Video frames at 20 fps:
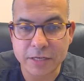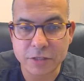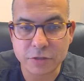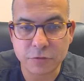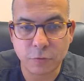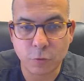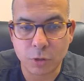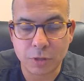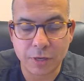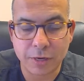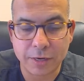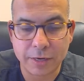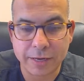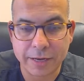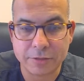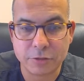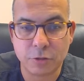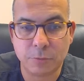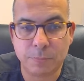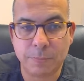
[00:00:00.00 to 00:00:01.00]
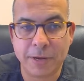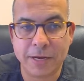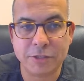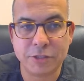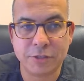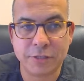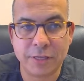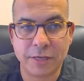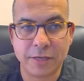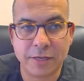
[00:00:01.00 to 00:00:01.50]
stage 4 lung cancer
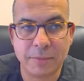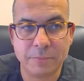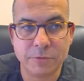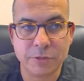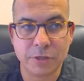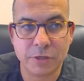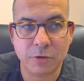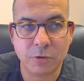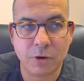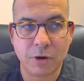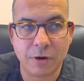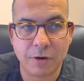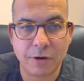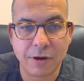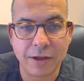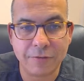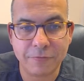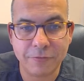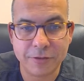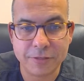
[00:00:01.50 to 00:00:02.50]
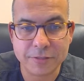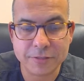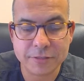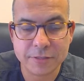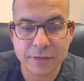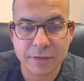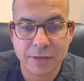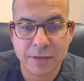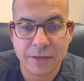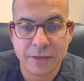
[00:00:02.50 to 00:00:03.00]
patient that comes into our
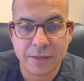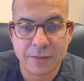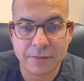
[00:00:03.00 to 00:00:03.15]
office